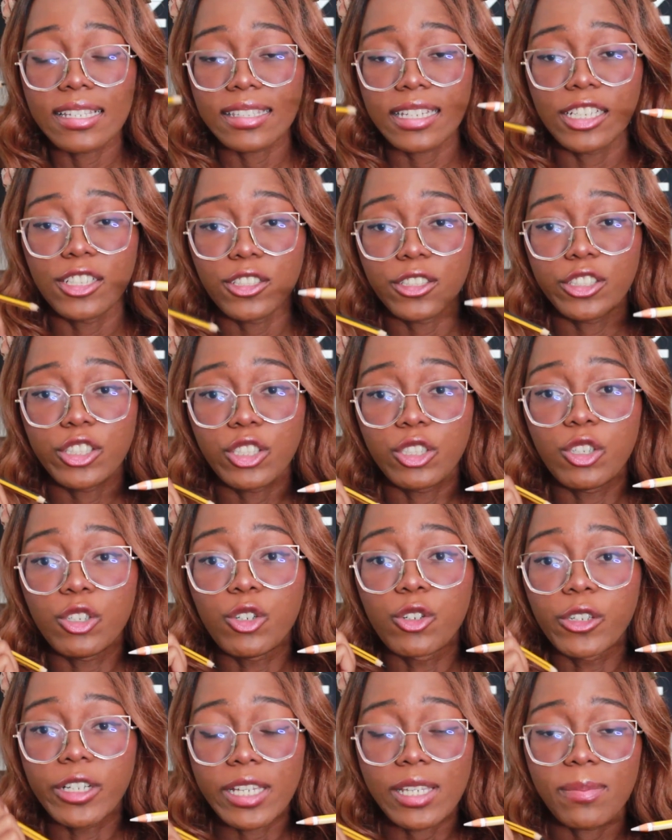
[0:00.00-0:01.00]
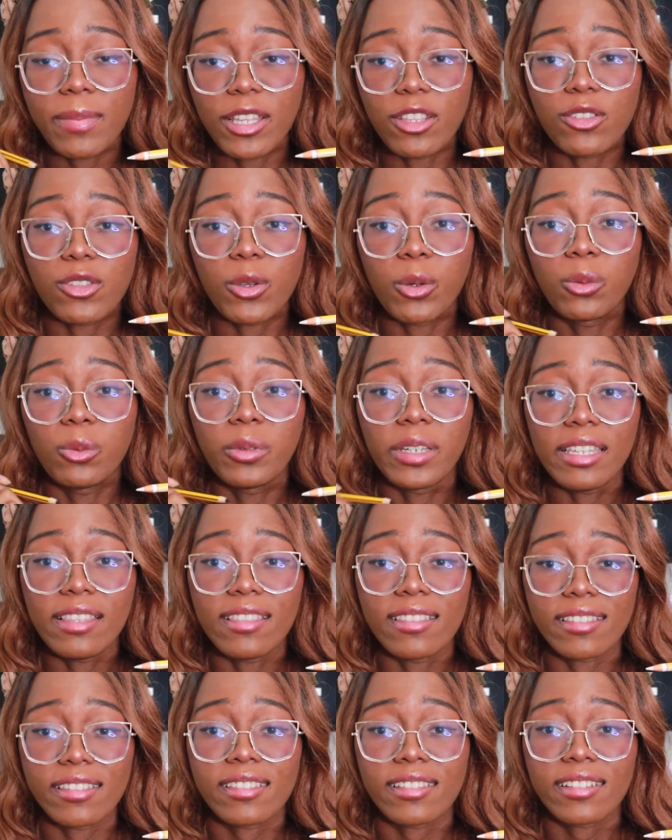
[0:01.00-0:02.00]
Staedtler Noris Pencil
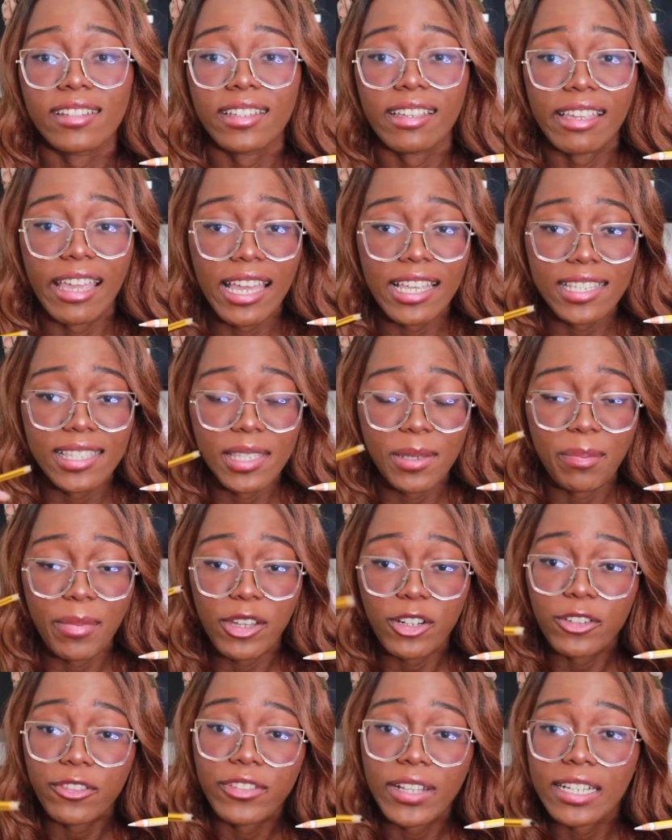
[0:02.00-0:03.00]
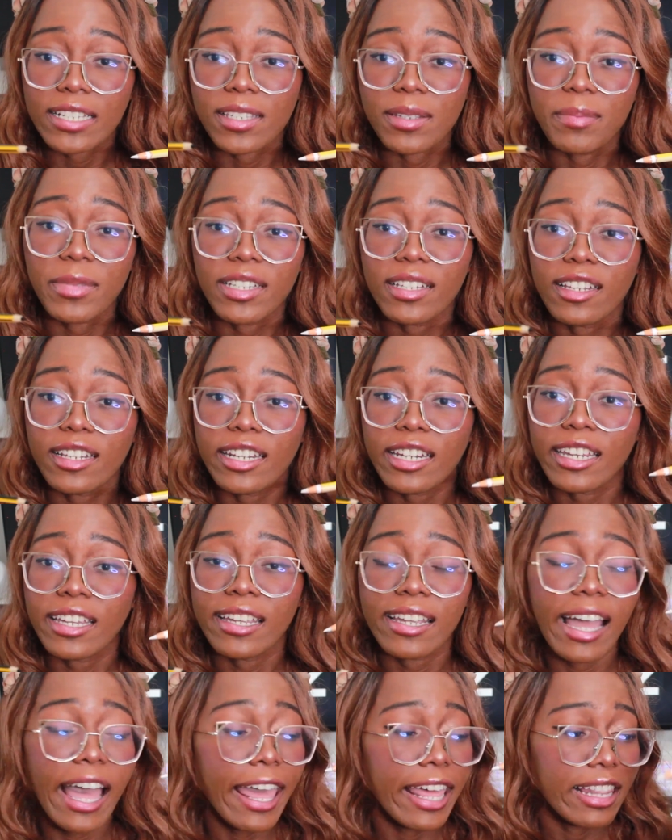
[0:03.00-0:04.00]
wins. It has the better
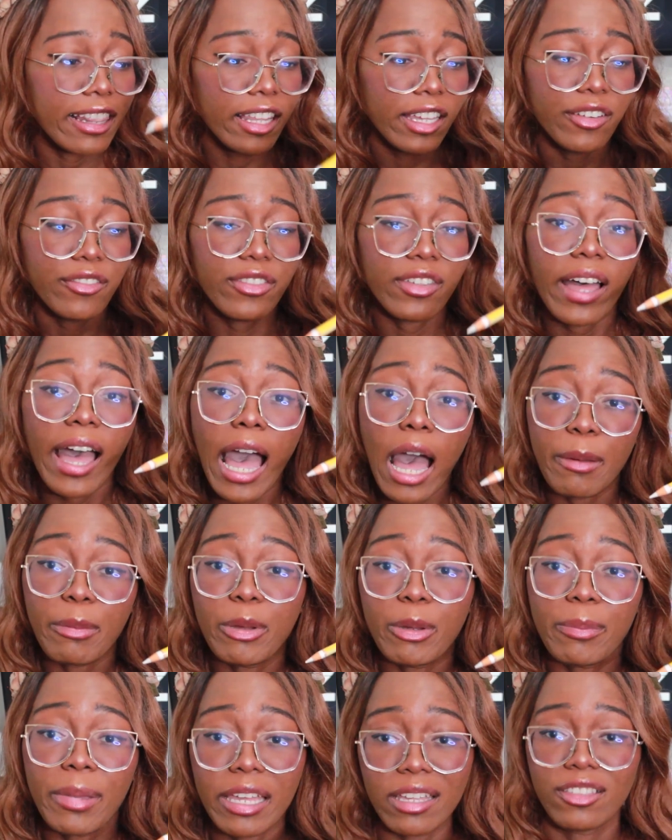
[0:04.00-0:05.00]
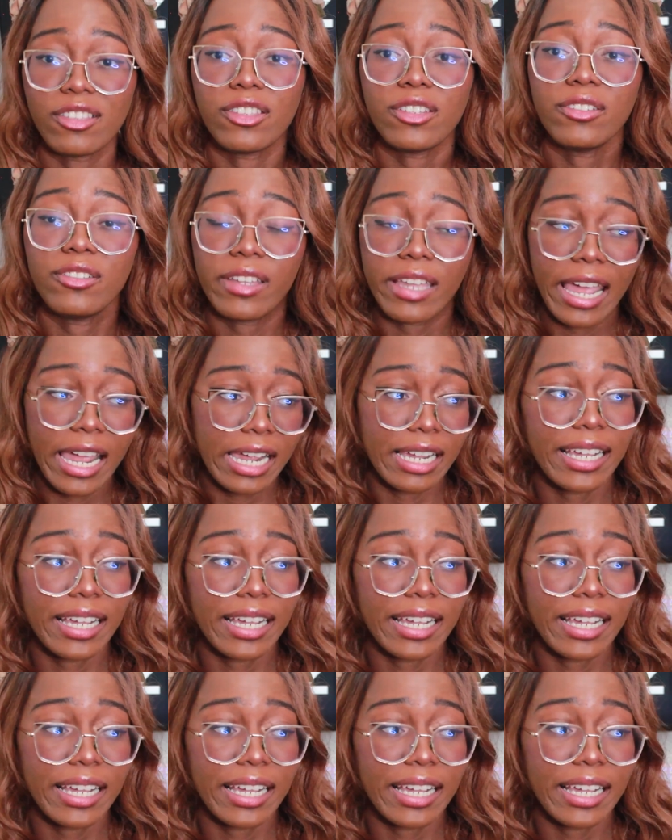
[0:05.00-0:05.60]
flexibility. I love the Apple Pencil.